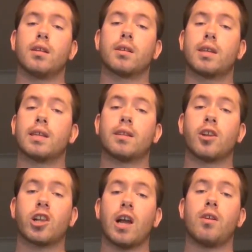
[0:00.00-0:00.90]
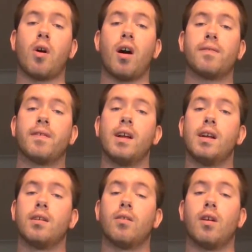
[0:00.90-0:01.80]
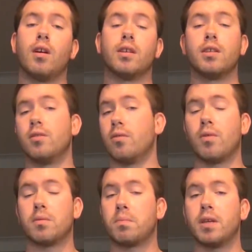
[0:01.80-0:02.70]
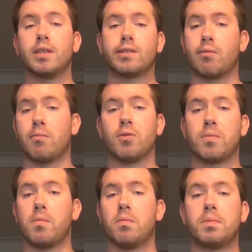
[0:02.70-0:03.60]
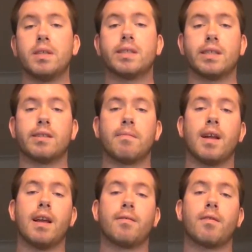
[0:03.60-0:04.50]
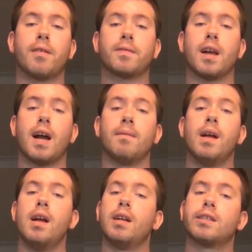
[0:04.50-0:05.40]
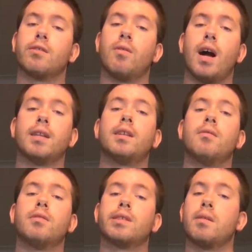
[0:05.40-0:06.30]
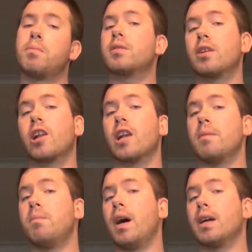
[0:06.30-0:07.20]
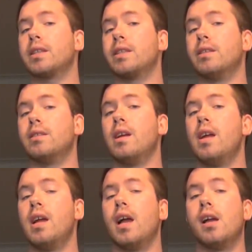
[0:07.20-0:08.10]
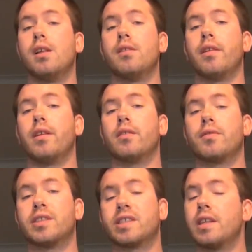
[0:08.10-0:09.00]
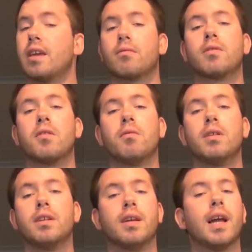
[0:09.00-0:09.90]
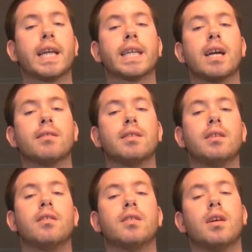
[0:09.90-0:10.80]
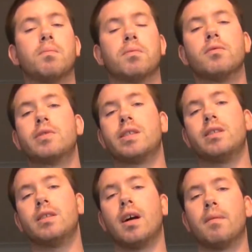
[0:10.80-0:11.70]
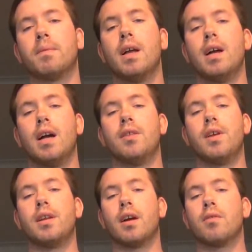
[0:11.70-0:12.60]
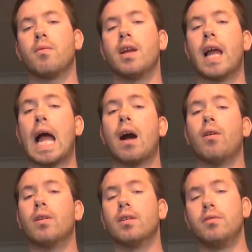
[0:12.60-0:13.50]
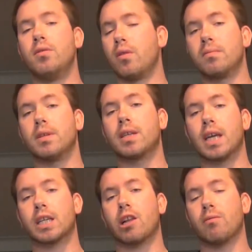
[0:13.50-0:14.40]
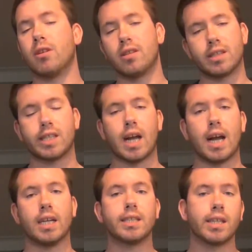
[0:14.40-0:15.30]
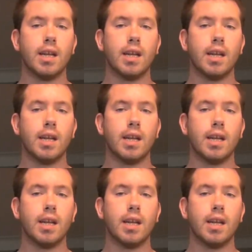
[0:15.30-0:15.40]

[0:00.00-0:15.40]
get the shed off, either in one piece or multiple pieces. It might have a rough time. So what I did was I put the shed box in, and the snake would go in it, hang out in there, and help loosen it up. And then on the way out, it would normally catch one of the sides,